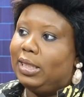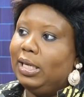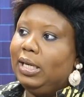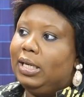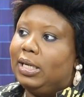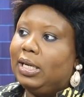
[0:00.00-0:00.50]
I
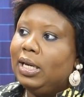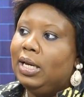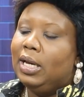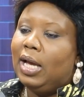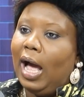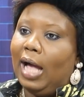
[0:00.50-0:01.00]
think
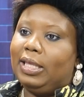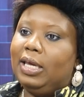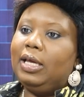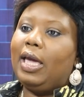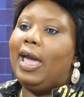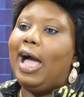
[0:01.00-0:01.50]

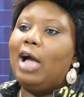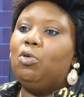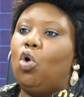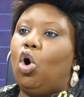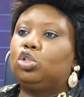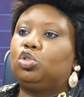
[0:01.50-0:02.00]
AI
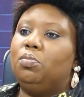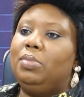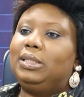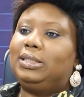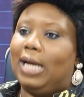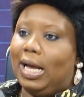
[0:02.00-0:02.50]
will
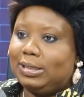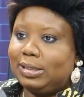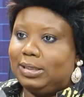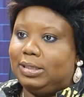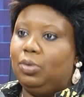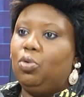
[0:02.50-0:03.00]
automate
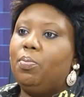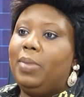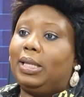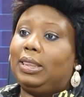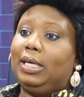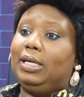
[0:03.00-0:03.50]
tasks. It will
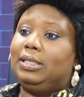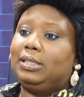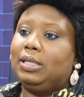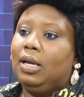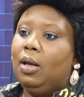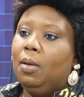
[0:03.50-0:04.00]
make
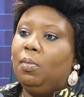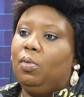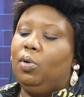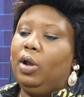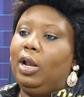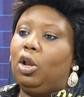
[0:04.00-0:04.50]
things
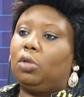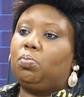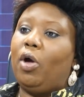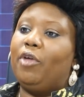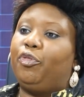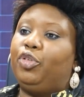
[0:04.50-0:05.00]
a lot
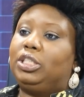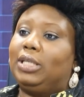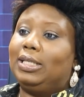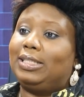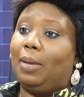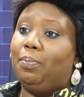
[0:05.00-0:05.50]
more
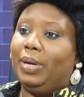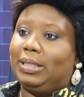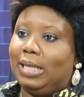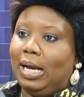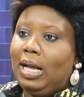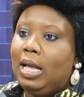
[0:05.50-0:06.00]
efficient and
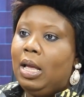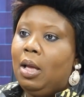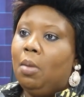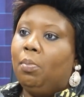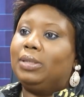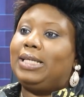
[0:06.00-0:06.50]
better.
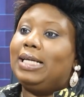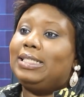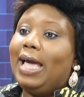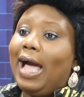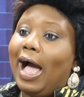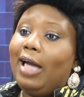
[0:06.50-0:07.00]
But
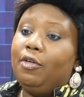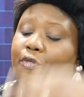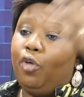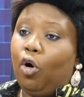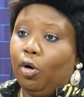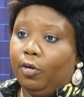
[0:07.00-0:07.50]
as AI
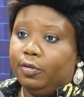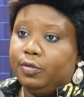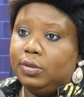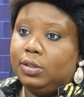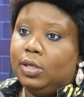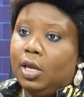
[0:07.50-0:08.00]

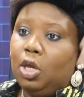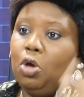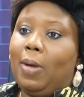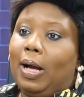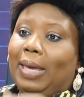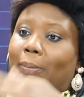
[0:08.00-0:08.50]
evolves,
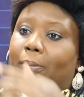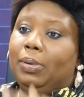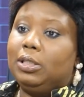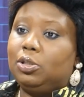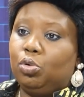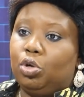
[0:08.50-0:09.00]
human
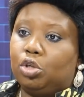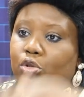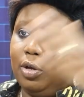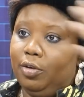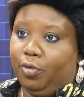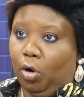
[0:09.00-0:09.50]
capability would
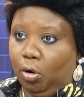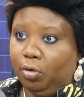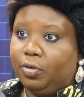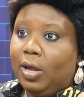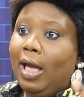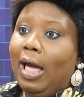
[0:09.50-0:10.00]
also
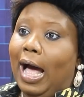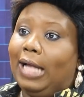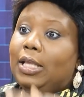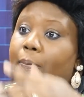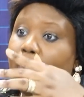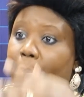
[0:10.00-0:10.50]
evolve.
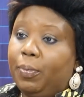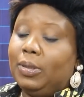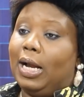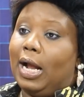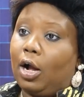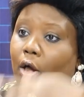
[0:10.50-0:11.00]
And the people
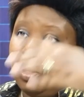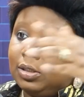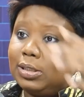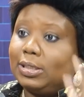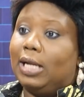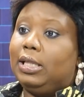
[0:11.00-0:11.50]
that are
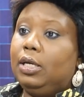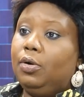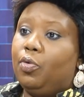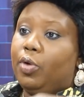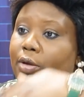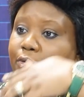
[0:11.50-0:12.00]
constantly
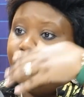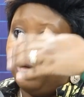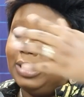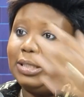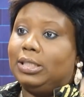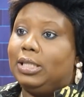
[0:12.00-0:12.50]

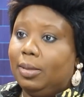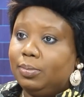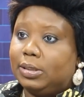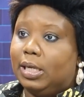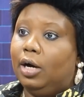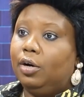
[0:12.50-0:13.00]
reinventing
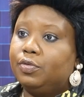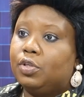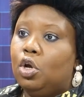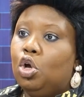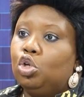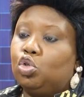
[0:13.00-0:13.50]
themselves
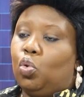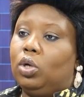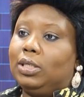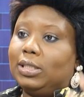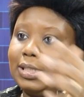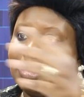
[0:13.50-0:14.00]
to
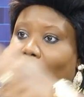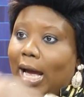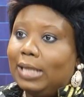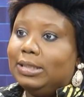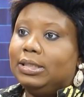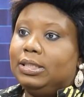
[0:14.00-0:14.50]

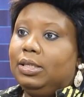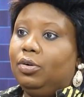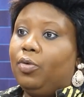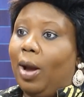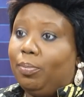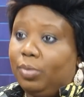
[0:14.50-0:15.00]
understand
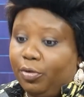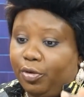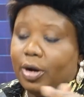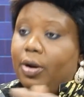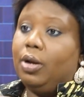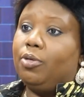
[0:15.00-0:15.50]
the
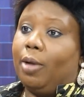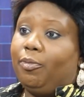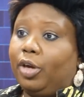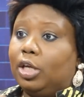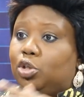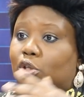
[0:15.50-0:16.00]
varying
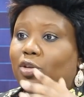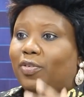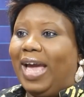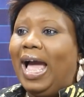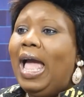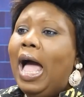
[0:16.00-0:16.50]
ramifications of
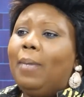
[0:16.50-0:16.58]
AI.